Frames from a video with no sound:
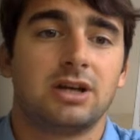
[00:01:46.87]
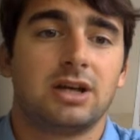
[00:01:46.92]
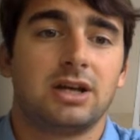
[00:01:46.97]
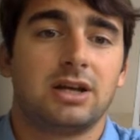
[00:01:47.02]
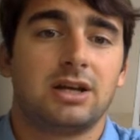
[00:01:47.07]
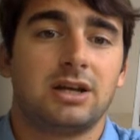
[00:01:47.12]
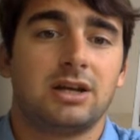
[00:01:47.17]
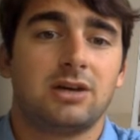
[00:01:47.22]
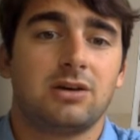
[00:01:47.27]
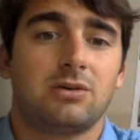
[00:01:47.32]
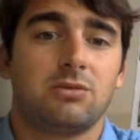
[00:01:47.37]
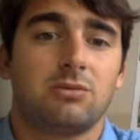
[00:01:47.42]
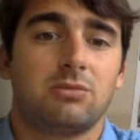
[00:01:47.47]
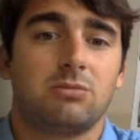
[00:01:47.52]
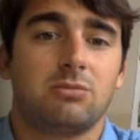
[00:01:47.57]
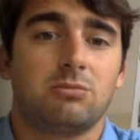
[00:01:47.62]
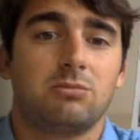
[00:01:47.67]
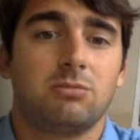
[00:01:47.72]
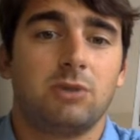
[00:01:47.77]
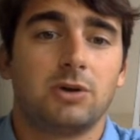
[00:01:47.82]
Now,
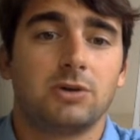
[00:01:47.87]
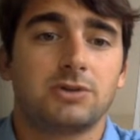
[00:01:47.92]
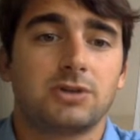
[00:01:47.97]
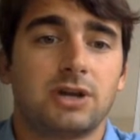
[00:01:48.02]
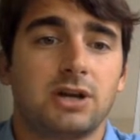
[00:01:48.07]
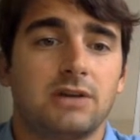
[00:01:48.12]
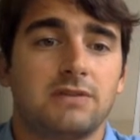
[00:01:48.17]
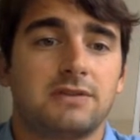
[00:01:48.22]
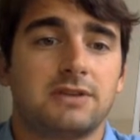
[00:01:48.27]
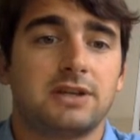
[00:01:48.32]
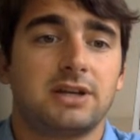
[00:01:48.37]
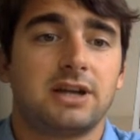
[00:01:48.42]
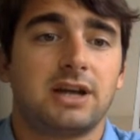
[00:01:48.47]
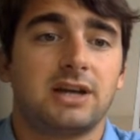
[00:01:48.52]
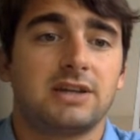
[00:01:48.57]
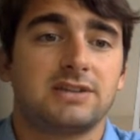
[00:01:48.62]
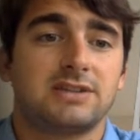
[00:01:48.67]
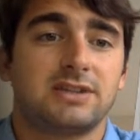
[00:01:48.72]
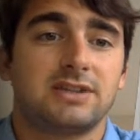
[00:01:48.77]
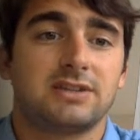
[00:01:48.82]
most often I
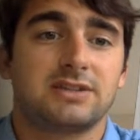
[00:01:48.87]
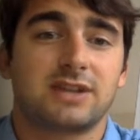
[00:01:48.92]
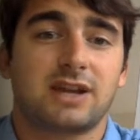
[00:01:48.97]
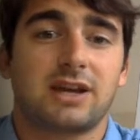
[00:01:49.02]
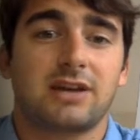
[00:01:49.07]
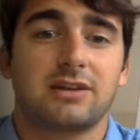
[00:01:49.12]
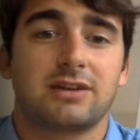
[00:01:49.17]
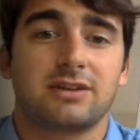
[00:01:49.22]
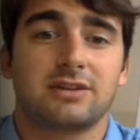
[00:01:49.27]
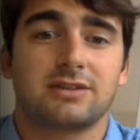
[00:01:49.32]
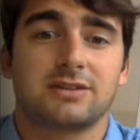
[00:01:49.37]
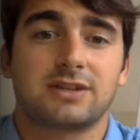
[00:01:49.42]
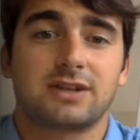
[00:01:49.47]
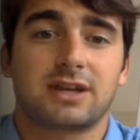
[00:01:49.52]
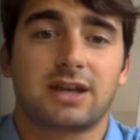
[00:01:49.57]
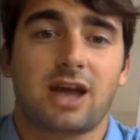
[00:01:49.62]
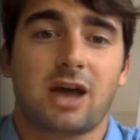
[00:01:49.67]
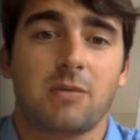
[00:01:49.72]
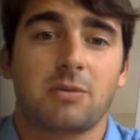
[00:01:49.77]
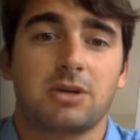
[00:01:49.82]
see silence and
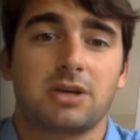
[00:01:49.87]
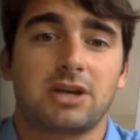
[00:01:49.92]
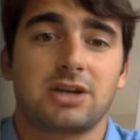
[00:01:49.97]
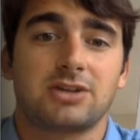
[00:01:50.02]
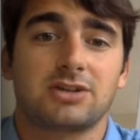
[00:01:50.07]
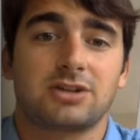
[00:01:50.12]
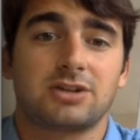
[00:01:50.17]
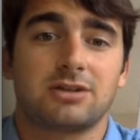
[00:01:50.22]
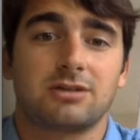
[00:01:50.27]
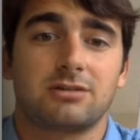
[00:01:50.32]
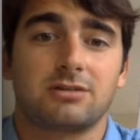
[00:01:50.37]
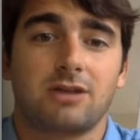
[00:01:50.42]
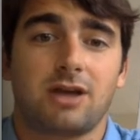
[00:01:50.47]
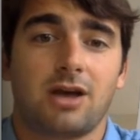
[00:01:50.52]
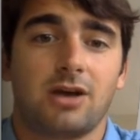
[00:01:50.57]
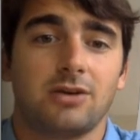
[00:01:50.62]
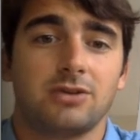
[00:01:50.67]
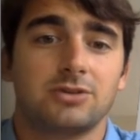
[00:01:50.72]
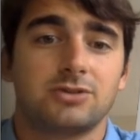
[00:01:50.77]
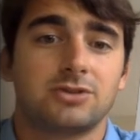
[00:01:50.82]
accommodation.
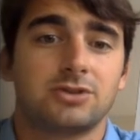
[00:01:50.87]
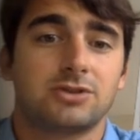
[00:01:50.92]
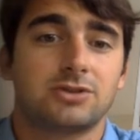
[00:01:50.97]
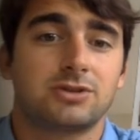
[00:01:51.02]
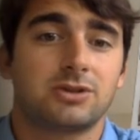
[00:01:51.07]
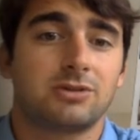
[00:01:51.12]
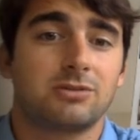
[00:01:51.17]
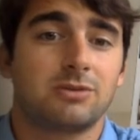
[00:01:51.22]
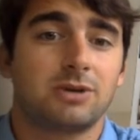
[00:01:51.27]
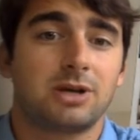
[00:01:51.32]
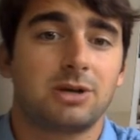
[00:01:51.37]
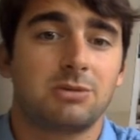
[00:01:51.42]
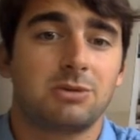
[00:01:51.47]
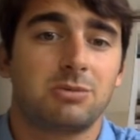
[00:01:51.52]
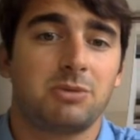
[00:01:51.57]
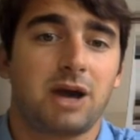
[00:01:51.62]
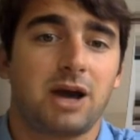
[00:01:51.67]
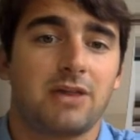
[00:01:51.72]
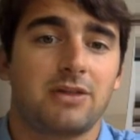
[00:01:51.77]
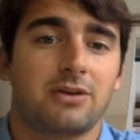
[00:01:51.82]
ELLs just don't want to be
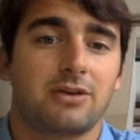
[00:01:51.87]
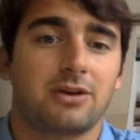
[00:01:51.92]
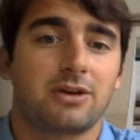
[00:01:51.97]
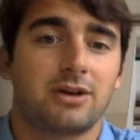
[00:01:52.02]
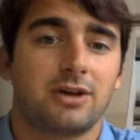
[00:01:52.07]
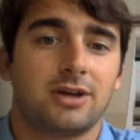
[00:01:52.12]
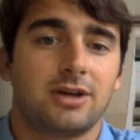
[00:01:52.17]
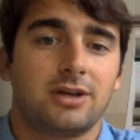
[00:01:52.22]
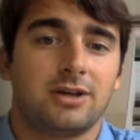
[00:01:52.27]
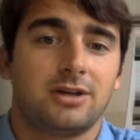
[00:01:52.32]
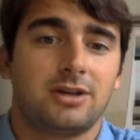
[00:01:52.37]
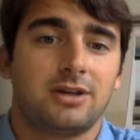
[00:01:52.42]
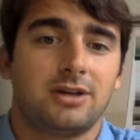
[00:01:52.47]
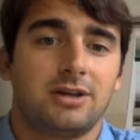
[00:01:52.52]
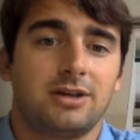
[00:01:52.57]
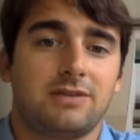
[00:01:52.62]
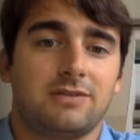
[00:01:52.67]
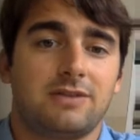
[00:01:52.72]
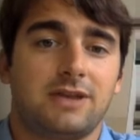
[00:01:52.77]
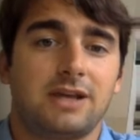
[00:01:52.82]
bothered. And
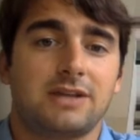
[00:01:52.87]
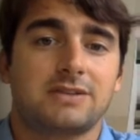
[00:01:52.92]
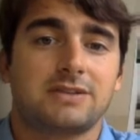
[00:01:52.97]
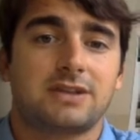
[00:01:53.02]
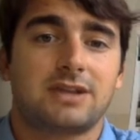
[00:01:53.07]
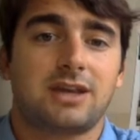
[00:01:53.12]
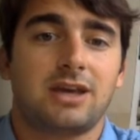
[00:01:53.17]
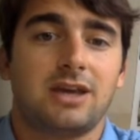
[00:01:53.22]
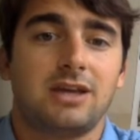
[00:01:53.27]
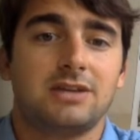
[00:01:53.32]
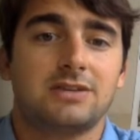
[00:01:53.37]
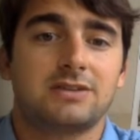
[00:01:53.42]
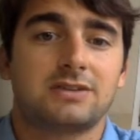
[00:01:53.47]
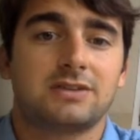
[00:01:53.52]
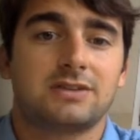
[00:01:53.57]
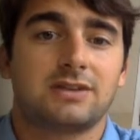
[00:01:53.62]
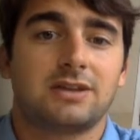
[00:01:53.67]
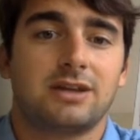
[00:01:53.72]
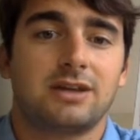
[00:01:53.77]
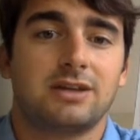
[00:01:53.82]
if that's the case,
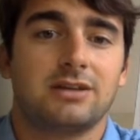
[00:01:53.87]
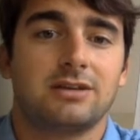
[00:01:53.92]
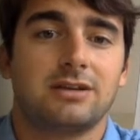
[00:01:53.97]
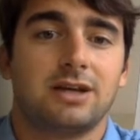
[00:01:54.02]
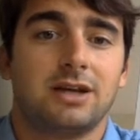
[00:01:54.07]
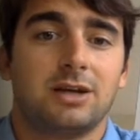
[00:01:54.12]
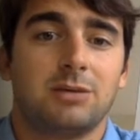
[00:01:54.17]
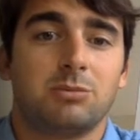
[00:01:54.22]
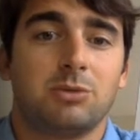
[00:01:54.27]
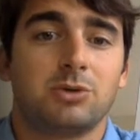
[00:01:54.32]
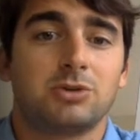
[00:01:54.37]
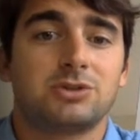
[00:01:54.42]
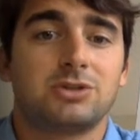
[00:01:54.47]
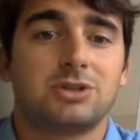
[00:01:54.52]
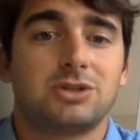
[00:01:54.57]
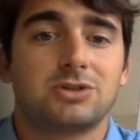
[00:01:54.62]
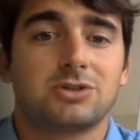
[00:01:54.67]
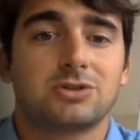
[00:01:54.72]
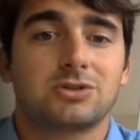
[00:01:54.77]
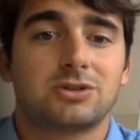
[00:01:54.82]
then most
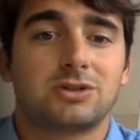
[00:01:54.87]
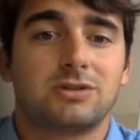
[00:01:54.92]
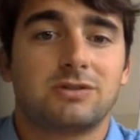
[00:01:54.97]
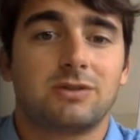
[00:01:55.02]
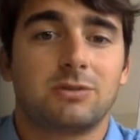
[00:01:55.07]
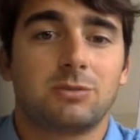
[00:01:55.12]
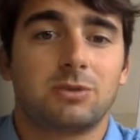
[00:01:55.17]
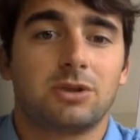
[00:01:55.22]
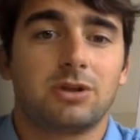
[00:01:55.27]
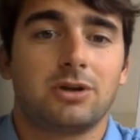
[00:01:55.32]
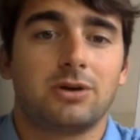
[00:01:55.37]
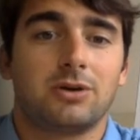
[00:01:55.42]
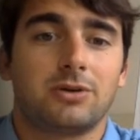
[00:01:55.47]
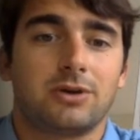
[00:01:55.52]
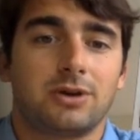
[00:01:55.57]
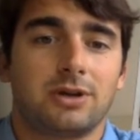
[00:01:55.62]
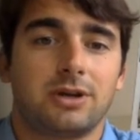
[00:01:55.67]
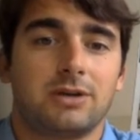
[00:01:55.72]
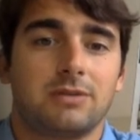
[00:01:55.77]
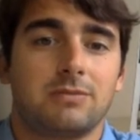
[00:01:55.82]
teachers leave them alone.
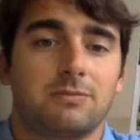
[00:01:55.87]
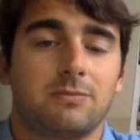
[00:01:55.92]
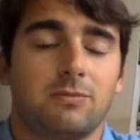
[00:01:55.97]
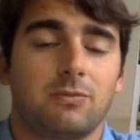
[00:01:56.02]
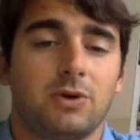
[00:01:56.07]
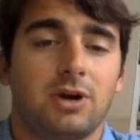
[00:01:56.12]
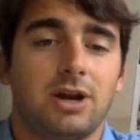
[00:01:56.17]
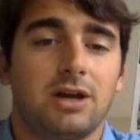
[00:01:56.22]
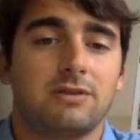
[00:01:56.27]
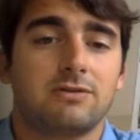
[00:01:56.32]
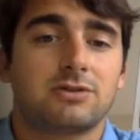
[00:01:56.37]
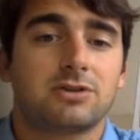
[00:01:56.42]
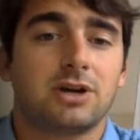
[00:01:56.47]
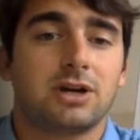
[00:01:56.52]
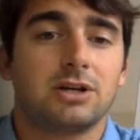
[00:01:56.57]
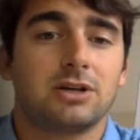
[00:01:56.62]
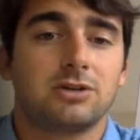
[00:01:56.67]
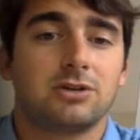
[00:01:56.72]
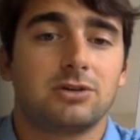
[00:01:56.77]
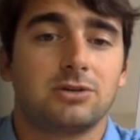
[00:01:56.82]
And what I've tried
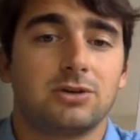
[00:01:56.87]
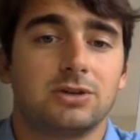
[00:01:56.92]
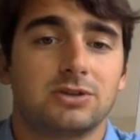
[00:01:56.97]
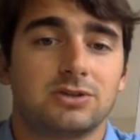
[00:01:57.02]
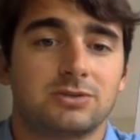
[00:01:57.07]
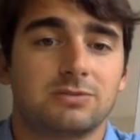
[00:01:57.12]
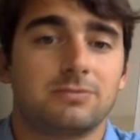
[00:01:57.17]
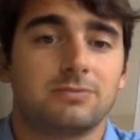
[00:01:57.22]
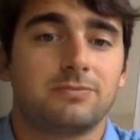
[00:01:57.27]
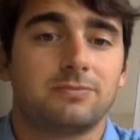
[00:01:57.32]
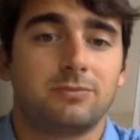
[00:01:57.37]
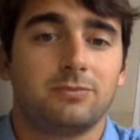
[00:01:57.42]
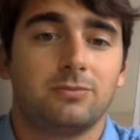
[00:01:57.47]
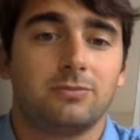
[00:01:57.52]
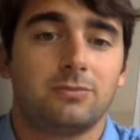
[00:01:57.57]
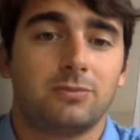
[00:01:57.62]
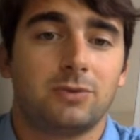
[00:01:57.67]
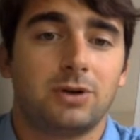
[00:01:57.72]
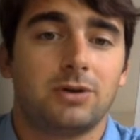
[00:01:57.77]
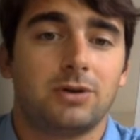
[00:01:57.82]
to do is,
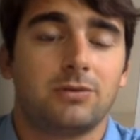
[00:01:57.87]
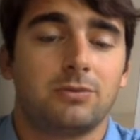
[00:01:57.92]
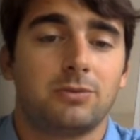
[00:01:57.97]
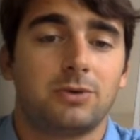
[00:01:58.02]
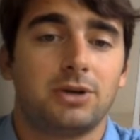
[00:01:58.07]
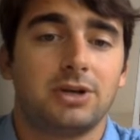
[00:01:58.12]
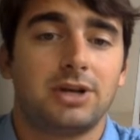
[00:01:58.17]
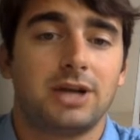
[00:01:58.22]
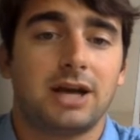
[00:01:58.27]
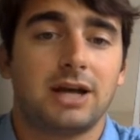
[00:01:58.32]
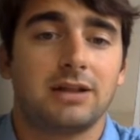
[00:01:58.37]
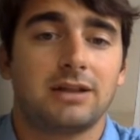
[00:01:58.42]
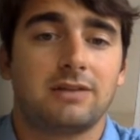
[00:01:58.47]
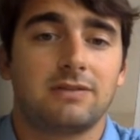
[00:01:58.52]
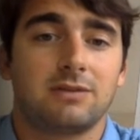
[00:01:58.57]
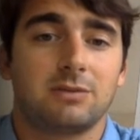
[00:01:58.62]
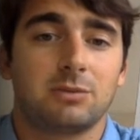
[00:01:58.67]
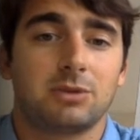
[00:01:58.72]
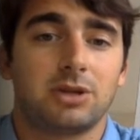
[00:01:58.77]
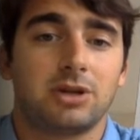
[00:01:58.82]
well, 1, not leave
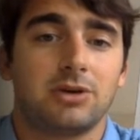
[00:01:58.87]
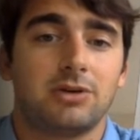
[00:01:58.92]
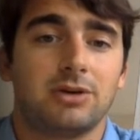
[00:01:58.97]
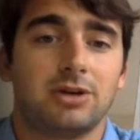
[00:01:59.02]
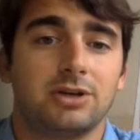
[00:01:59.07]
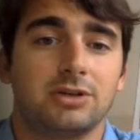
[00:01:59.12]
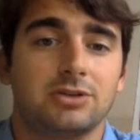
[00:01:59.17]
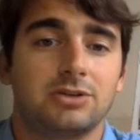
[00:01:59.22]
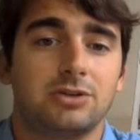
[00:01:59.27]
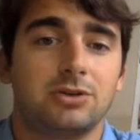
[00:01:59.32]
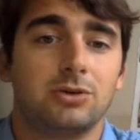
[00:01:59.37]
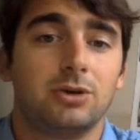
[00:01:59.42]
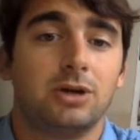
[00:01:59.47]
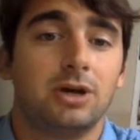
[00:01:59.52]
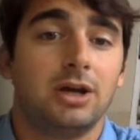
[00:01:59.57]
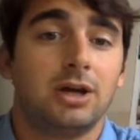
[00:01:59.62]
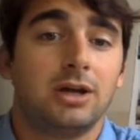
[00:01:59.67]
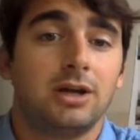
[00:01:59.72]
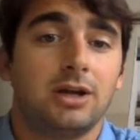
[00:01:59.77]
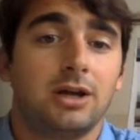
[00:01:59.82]
them alone, and 2,
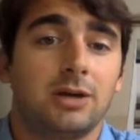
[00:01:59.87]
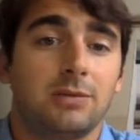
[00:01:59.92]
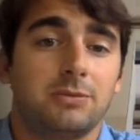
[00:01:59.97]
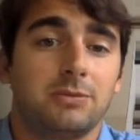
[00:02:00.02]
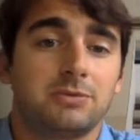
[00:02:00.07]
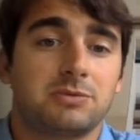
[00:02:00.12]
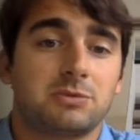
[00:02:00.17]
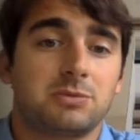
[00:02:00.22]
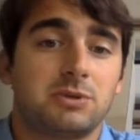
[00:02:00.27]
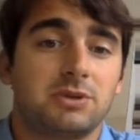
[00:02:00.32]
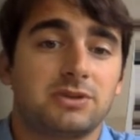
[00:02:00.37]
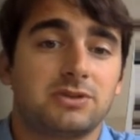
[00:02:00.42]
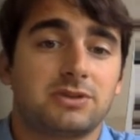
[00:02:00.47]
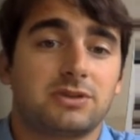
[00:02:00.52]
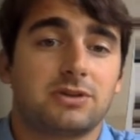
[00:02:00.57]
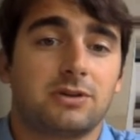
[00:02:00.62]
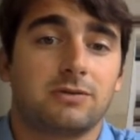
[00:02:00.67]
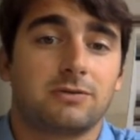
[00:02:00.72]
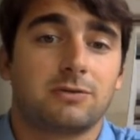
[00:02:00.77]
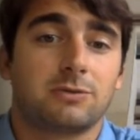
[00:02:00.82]
help them to be as
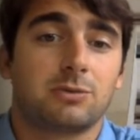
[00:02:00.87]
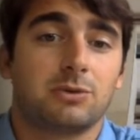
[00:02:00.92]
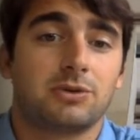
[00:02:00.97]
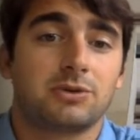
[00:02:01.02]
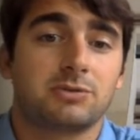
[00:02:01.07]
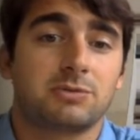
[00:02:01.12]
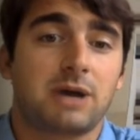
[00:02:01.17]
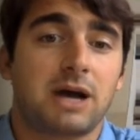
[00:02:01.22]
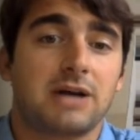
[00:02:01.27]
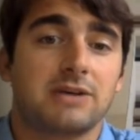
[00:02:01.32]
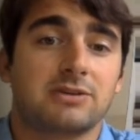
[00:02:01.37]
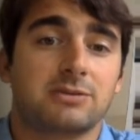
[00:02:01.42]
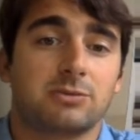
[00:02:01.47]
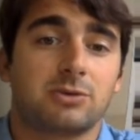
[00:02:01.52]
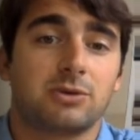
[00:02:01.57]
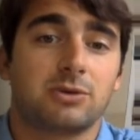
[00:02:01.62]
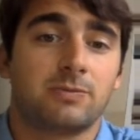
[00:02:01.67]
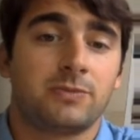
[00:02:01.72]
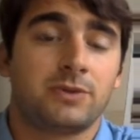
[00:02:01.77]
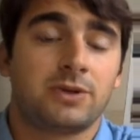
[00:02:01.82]
comfortable as possible.